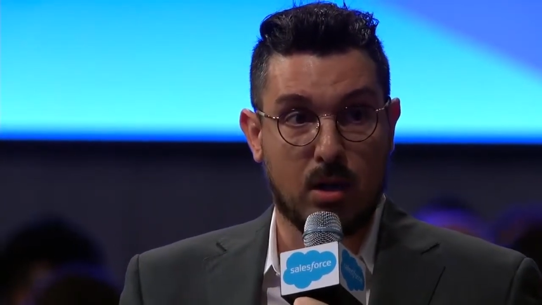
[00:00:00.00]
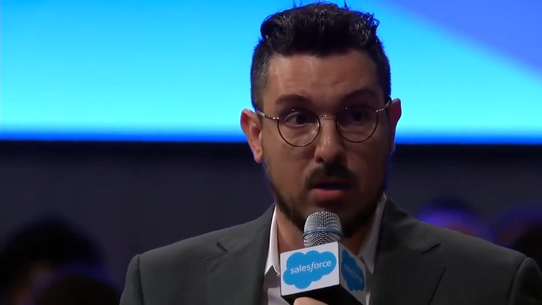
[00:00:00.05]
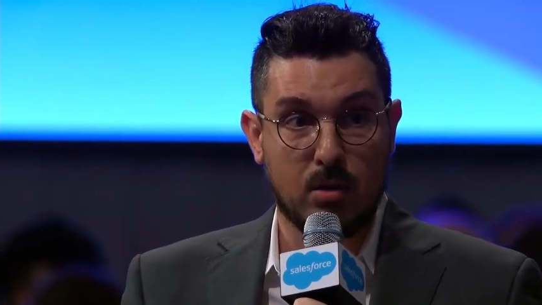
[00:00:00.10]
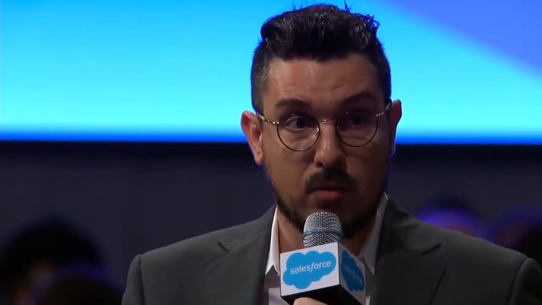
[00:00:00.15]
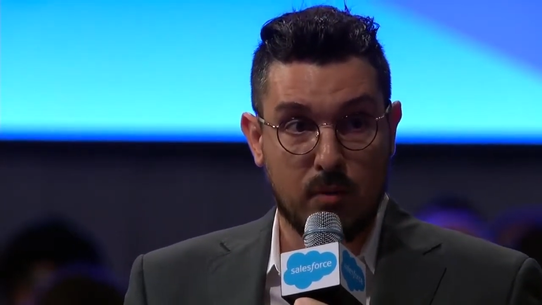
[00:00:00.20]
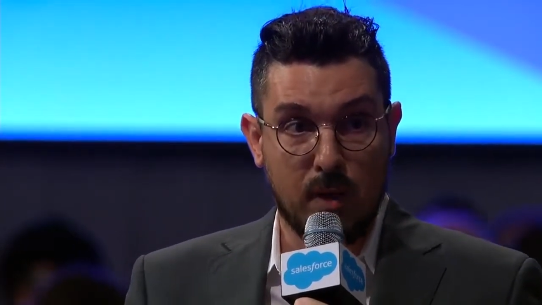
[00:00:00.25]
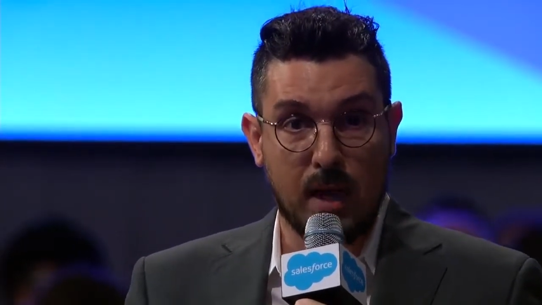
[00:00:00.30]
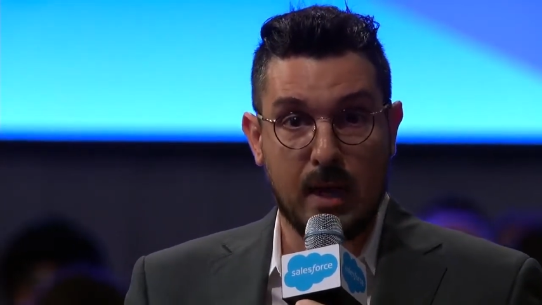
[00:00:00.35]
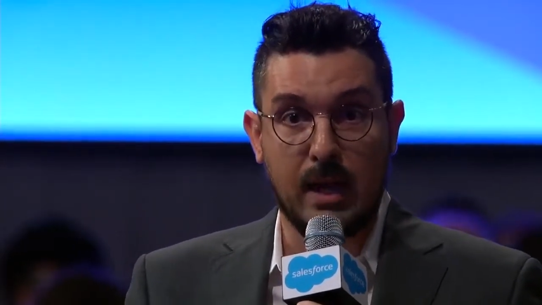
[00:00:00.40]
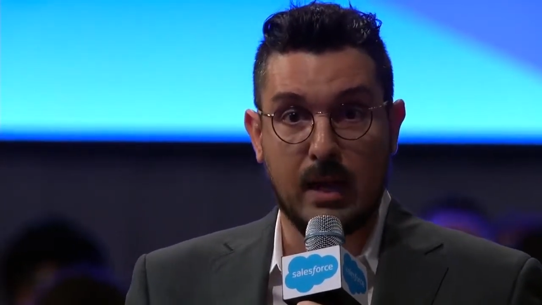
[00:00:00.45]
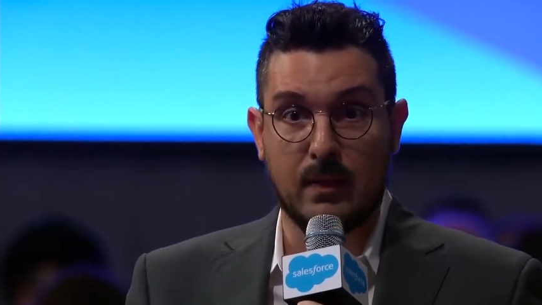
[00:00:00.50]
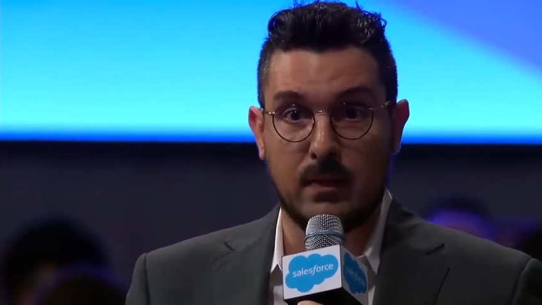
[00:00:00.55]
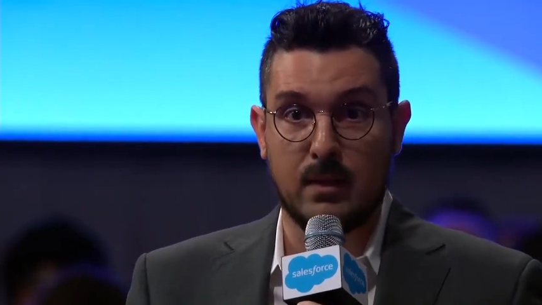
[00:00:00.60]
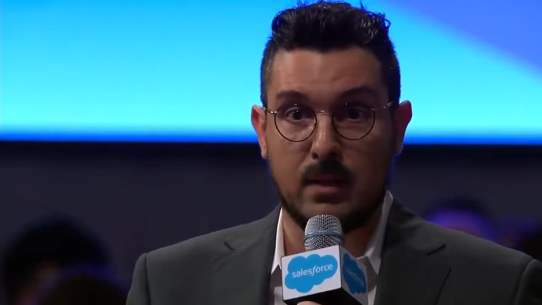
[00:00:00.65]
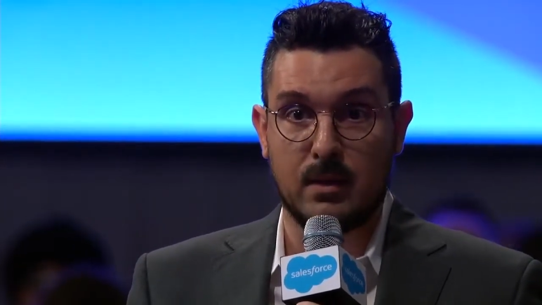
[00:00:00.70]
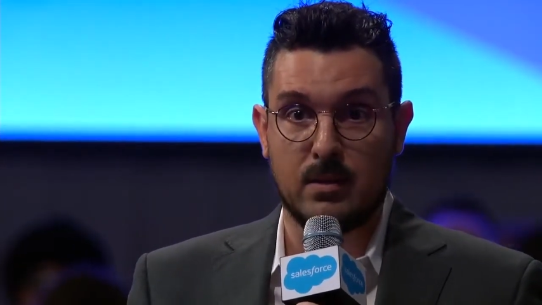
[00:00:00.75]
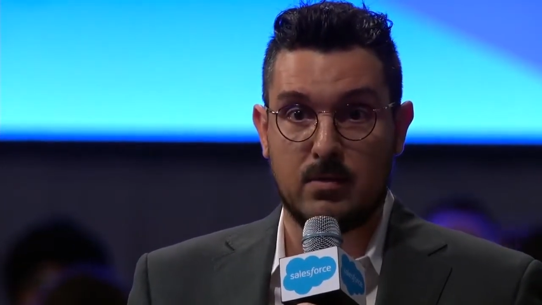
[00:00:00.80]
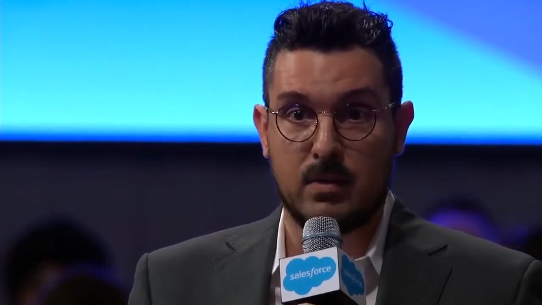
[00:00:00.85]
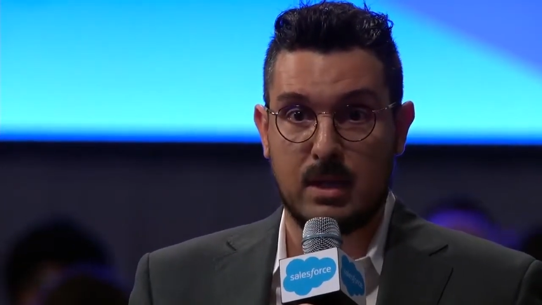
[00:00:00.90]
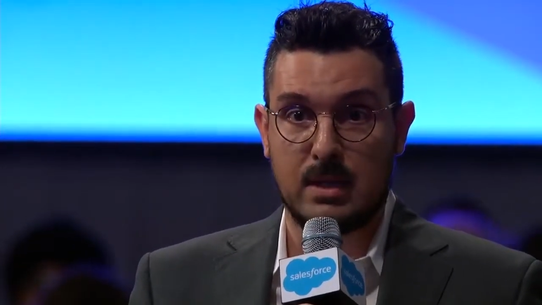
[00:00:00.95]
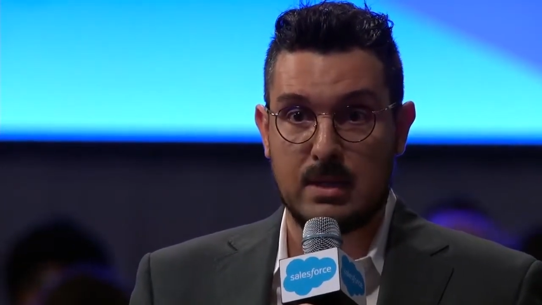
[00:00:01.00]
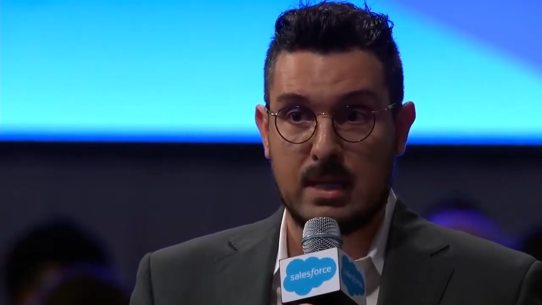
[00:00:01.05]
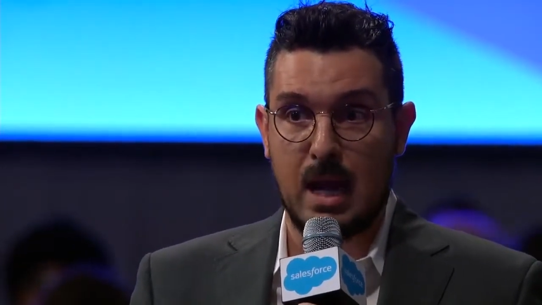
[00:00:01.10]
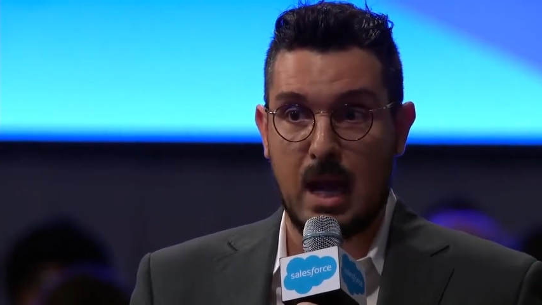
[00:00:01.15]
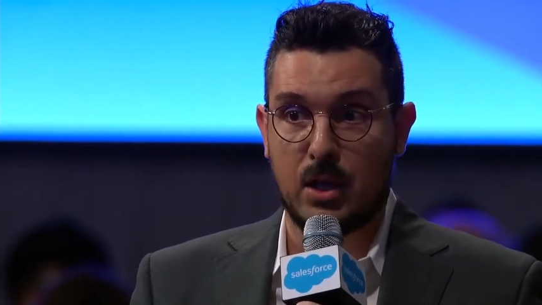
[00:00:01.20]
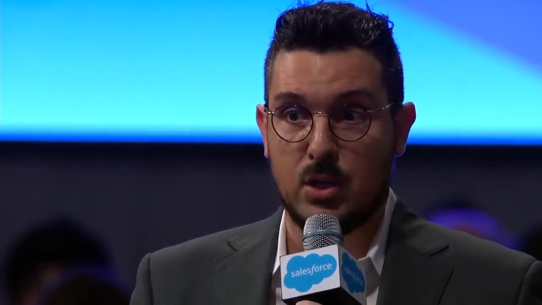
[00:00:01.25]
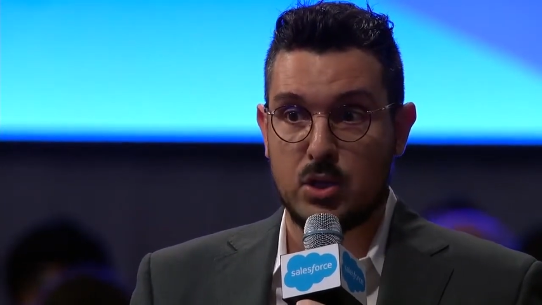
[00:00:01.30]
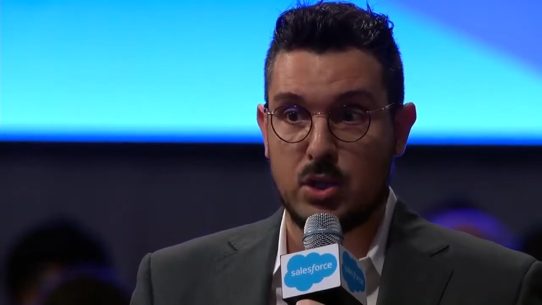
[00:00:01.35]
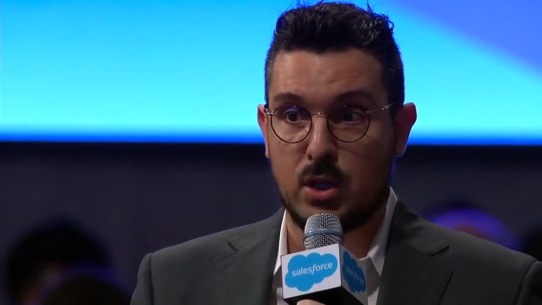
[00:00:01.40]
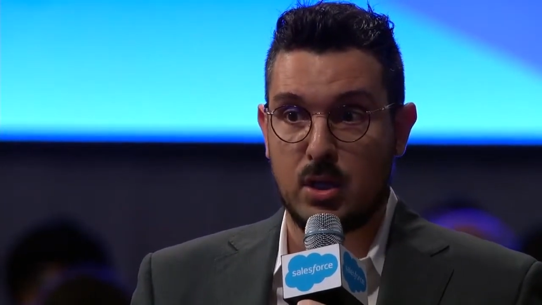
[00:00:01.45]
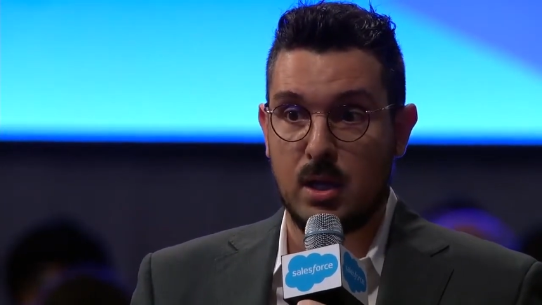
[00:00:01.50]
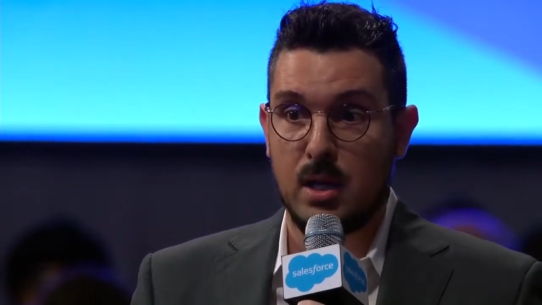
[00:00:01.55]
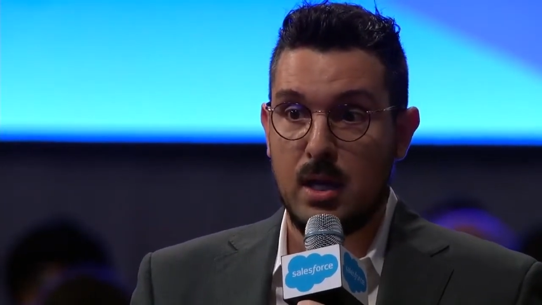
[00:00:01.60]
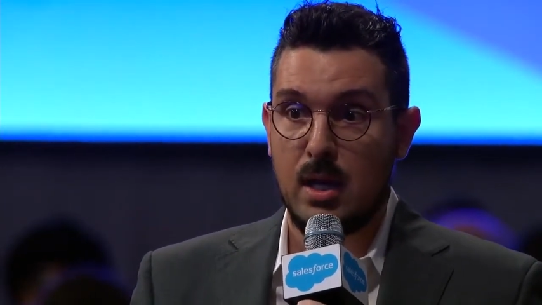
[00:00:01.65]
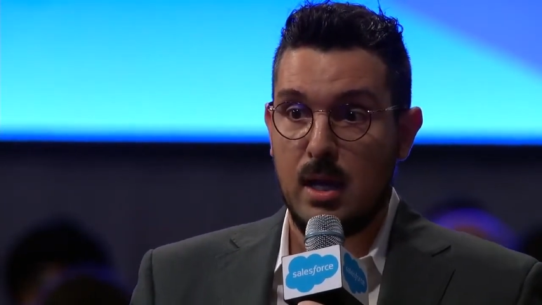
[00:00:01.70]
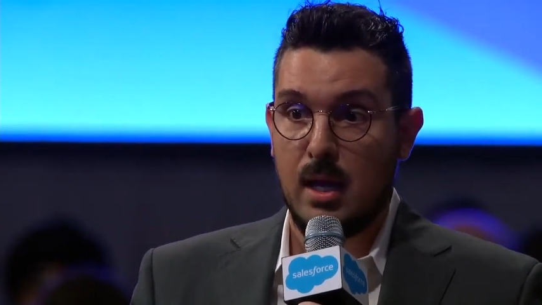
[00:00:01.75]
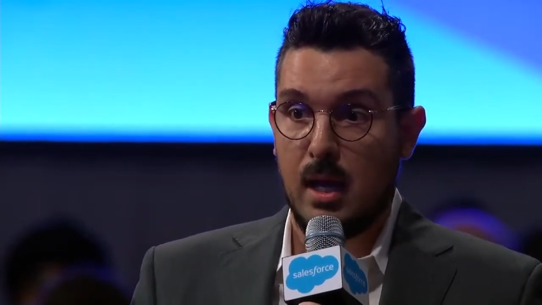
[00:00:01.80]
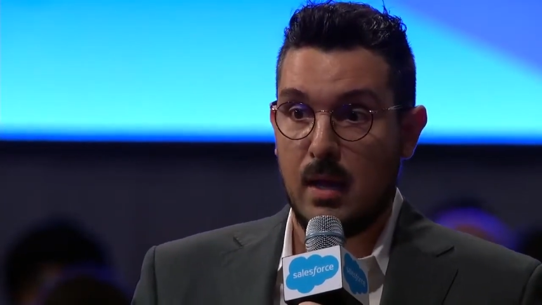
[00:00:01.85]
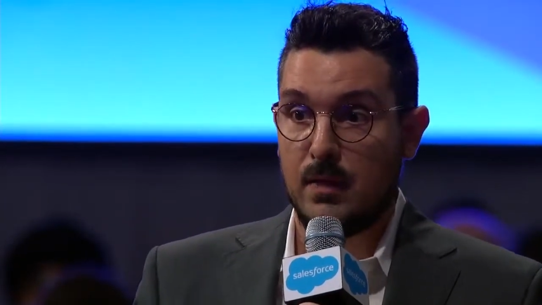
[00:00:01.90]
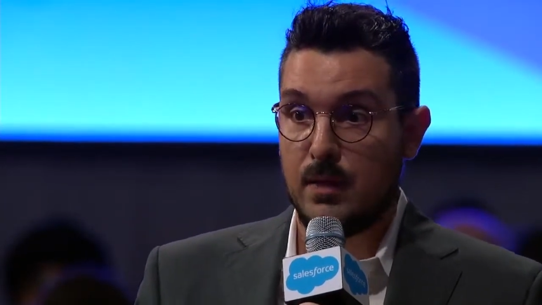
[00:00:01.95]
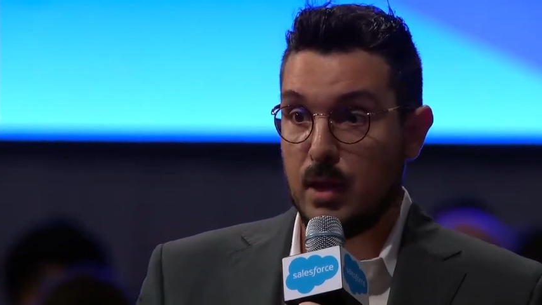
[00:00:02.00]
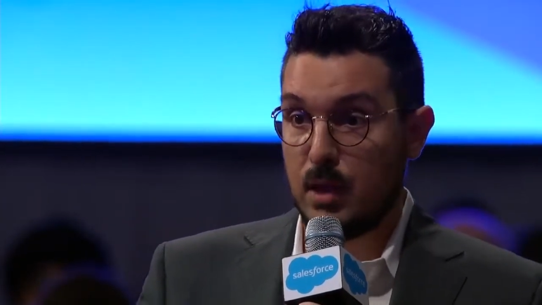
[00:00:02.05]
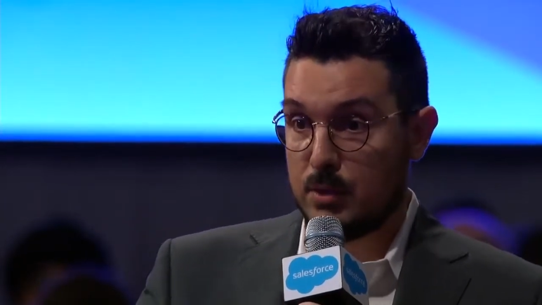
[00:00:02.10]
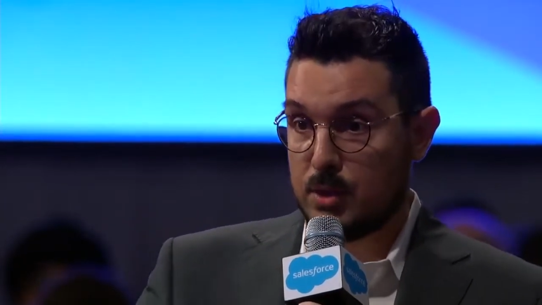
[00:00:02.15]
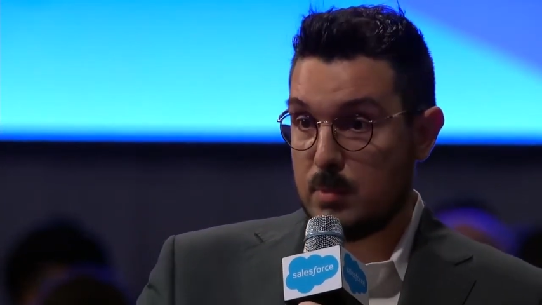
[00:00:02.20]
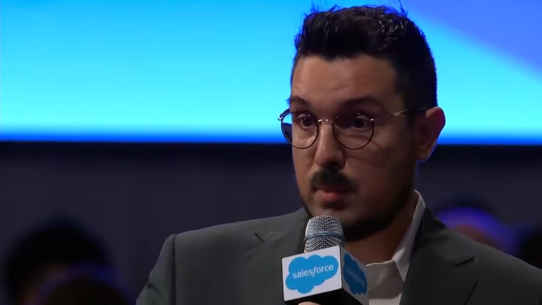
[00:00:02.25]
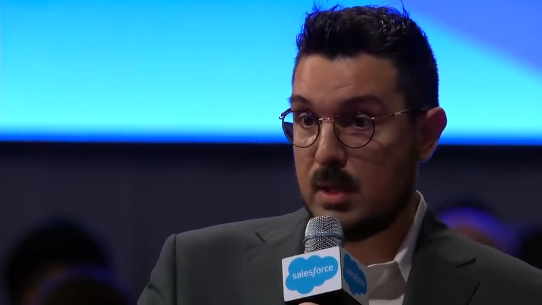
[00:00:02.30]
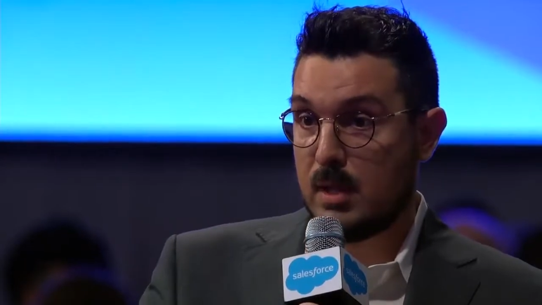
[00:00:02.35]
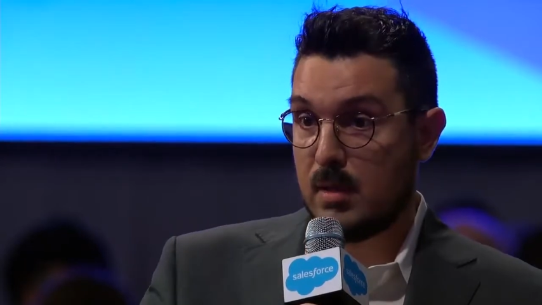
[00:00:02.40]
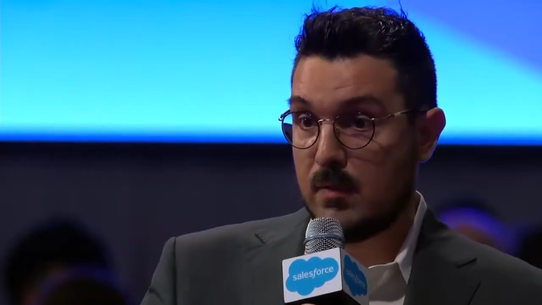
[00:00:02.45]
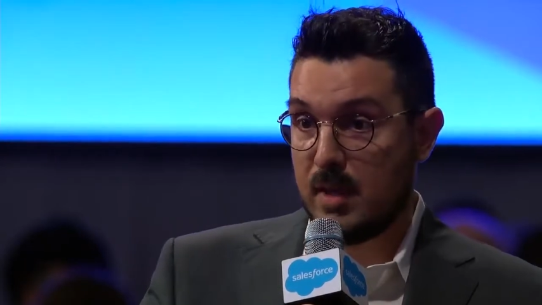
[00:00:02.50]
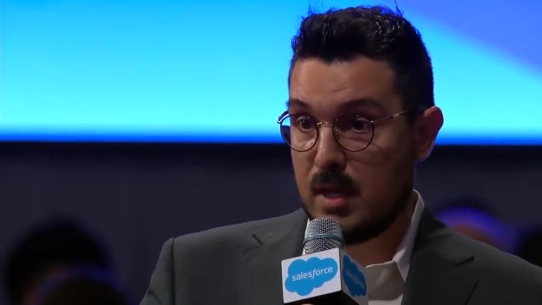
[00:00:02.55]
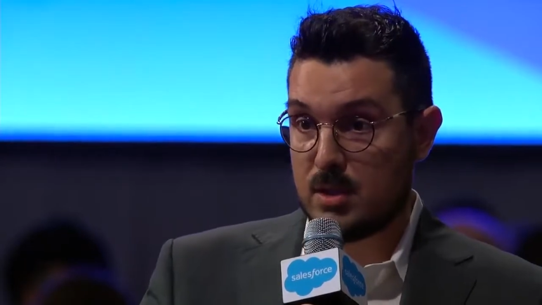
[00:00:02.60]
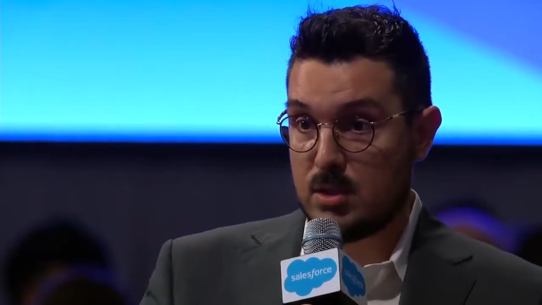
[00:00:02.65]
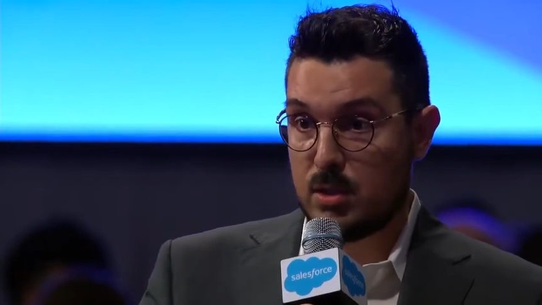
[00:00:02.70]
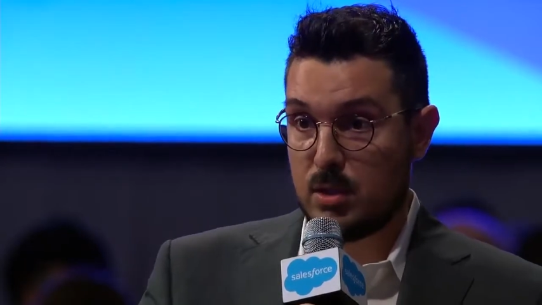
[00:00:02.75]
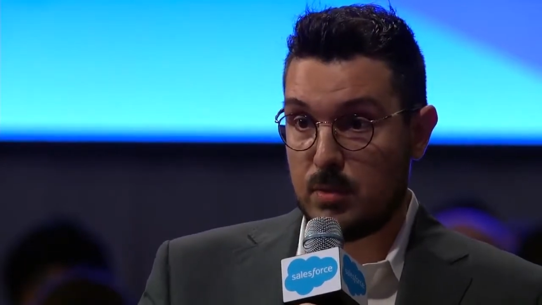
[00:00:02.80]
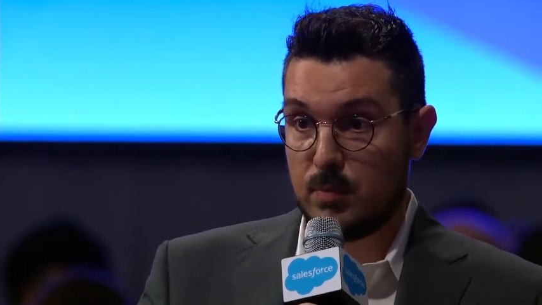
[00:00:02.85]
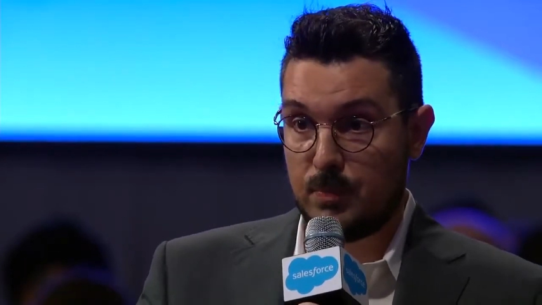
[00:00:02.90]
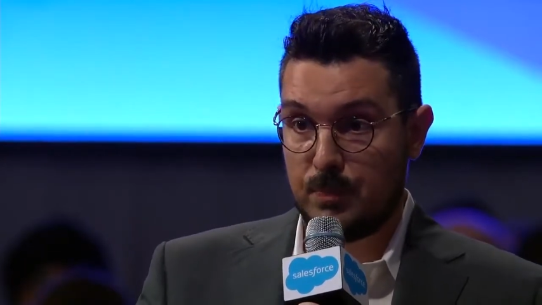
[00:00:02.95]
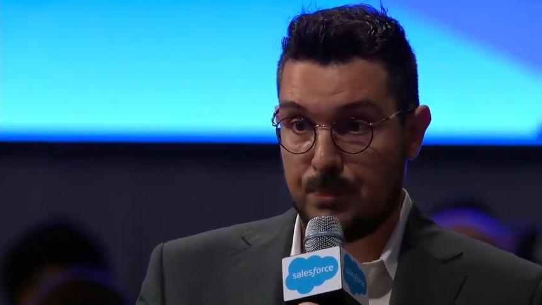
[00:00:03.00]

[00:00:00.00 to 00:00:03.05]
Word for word: underwriting the transaction, and the ultimate investor.